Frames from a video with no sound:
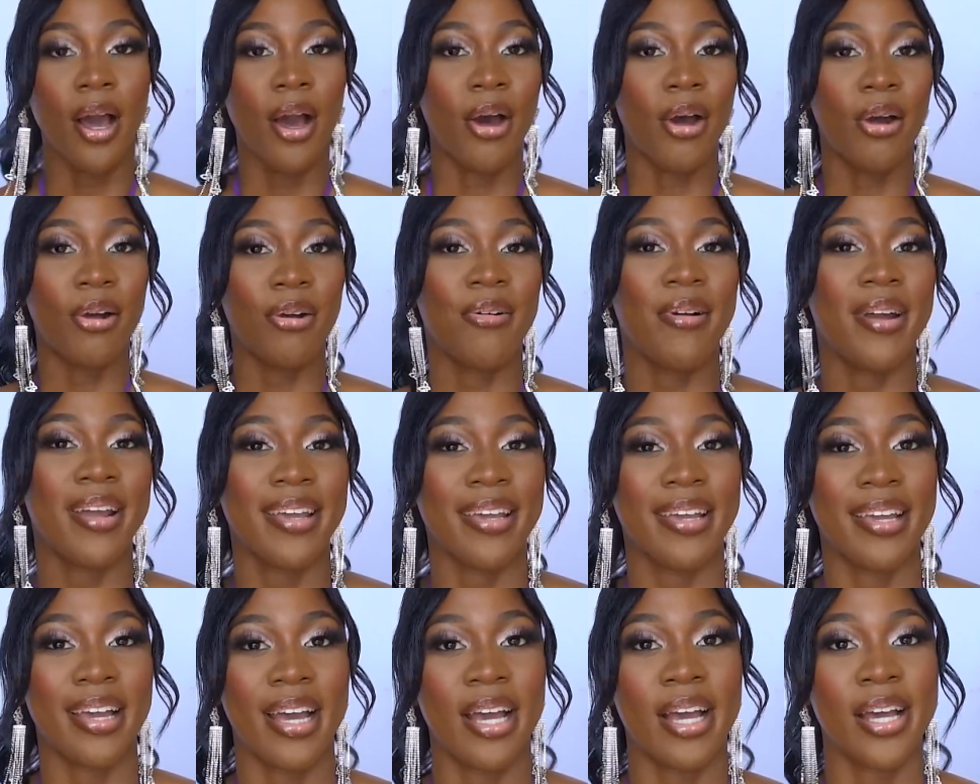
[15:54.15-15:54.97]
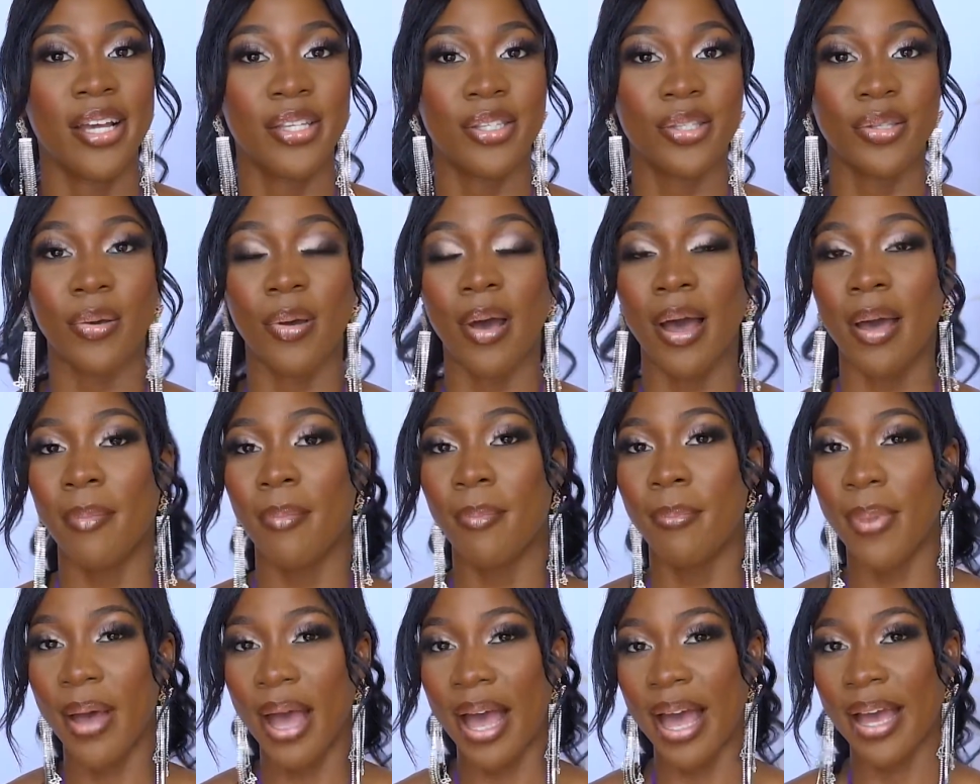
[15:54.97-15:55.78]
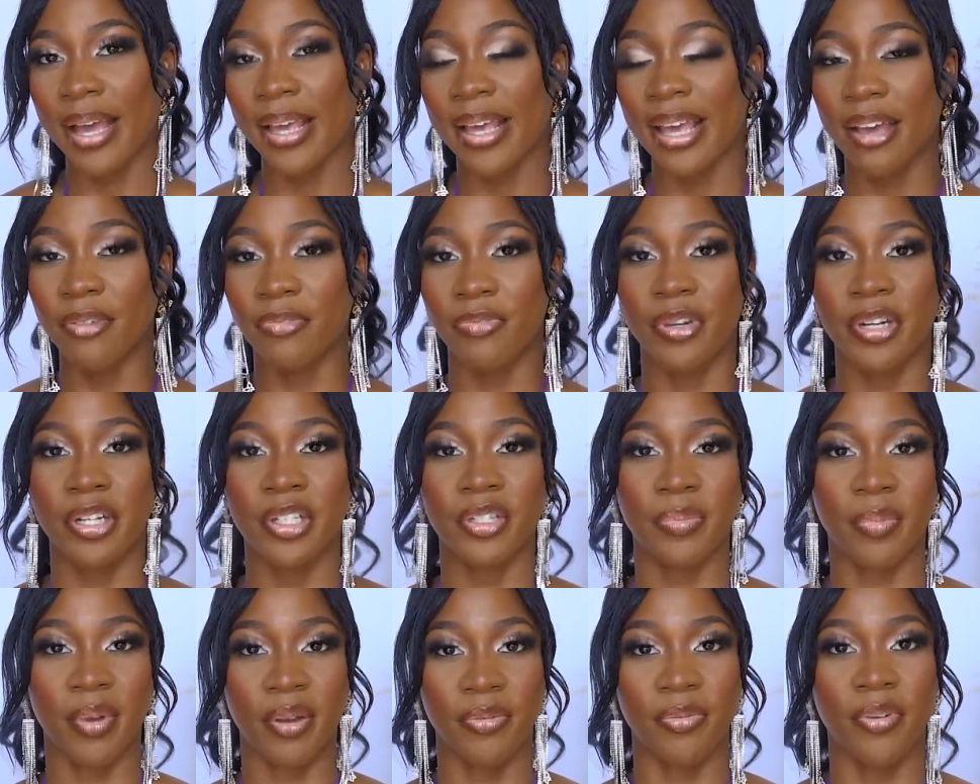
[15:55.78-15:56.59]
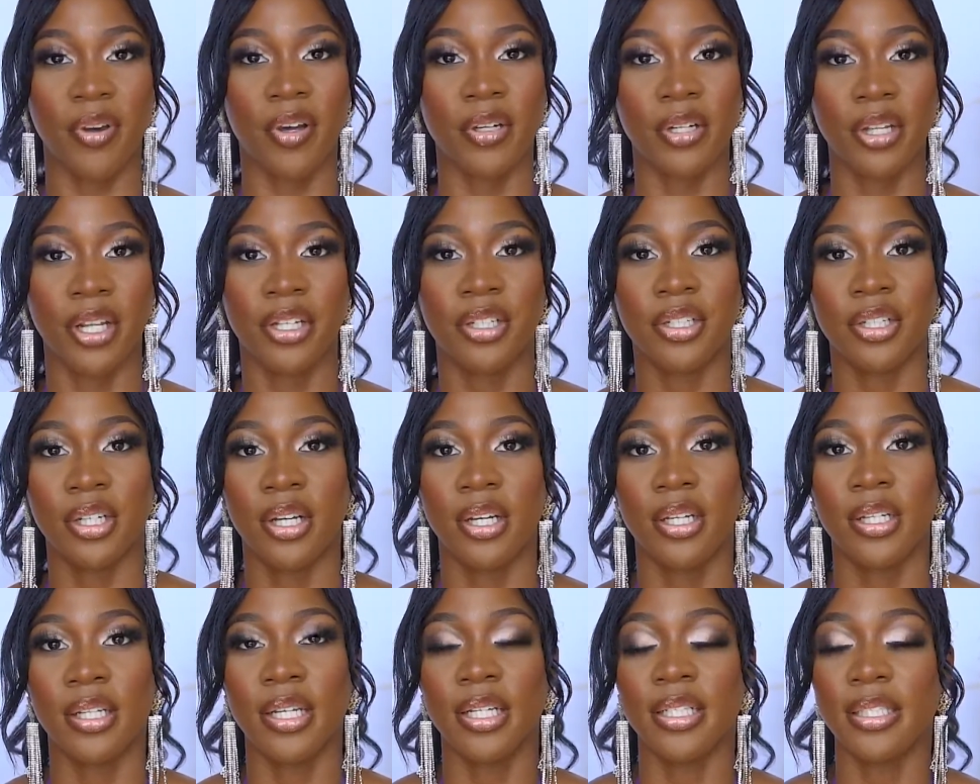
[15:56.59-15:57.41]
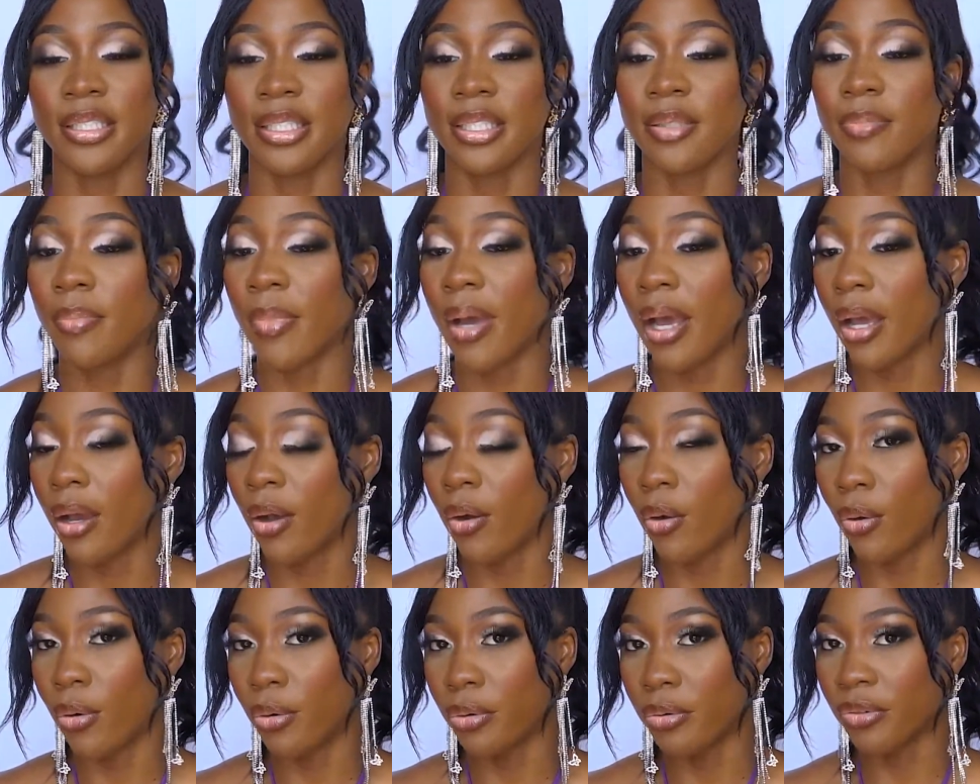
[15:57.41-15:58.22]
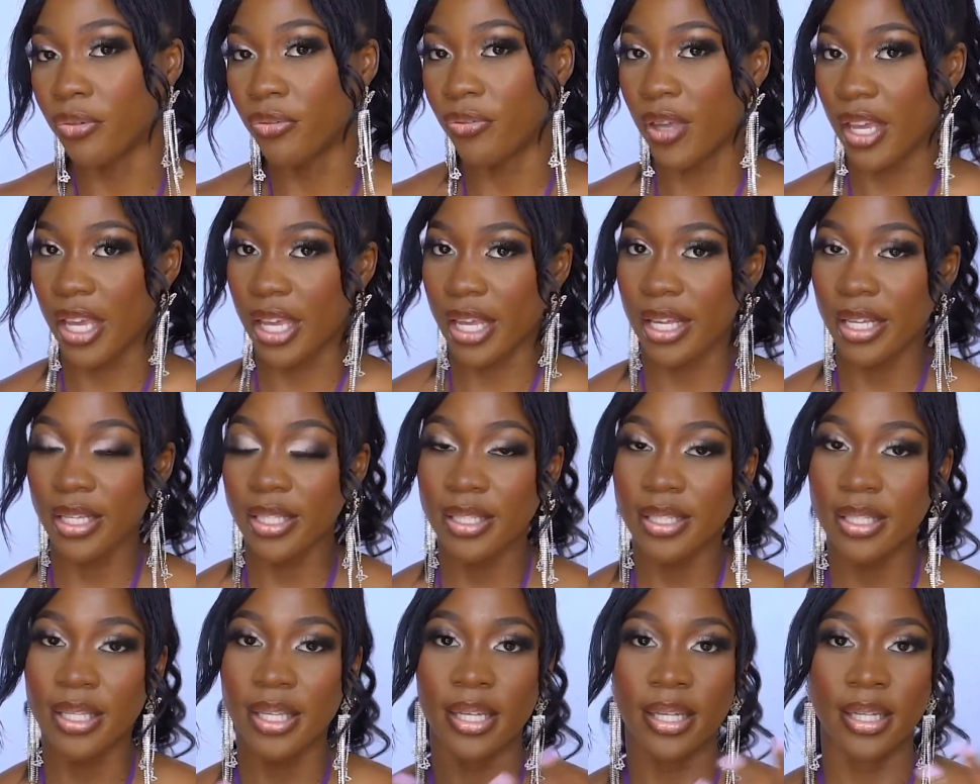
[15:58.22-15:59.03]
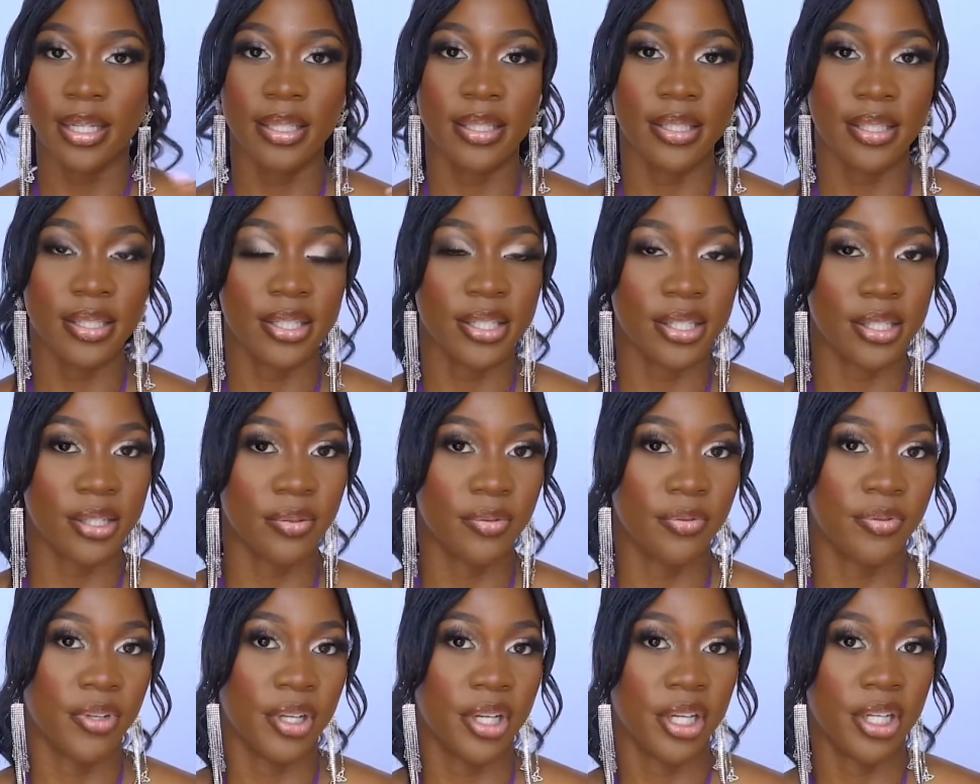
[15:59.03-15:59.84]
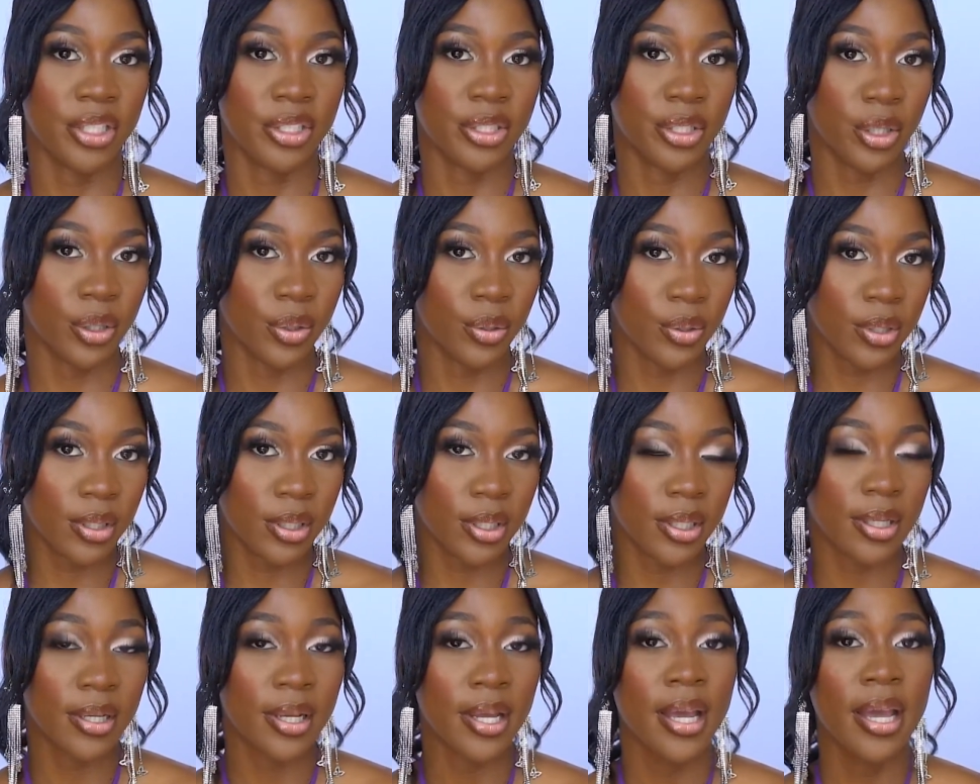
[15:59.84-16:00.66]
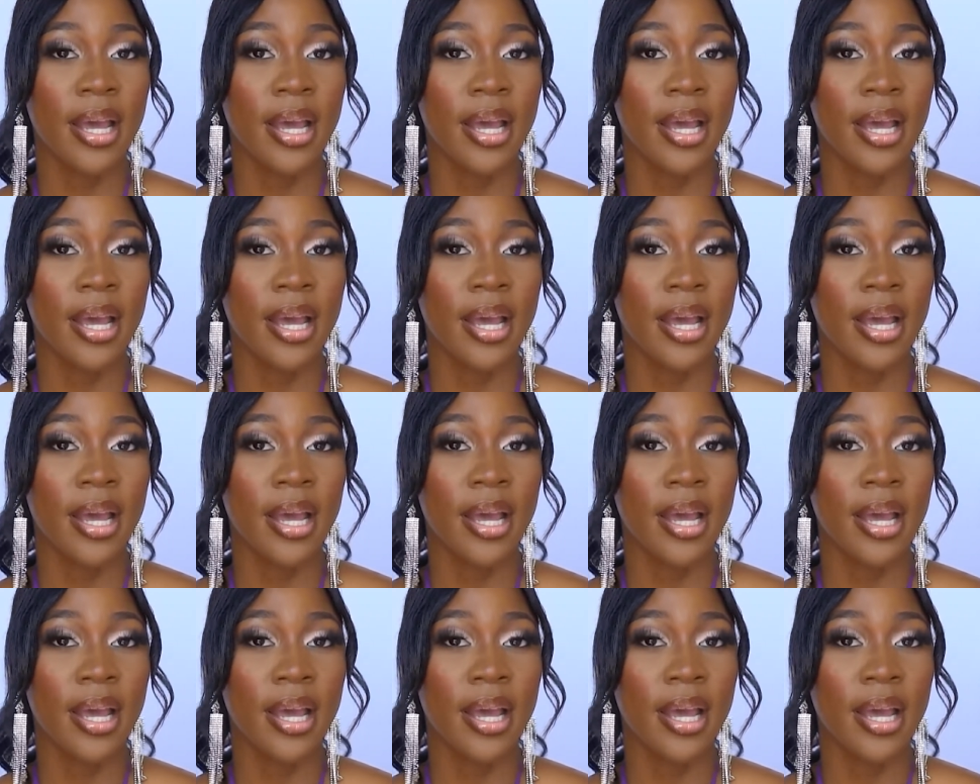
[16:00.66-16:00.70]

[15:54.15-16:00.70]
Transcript: Alright guys, so I'm back. I finished my foundation and did my whole face, and this is the finished look.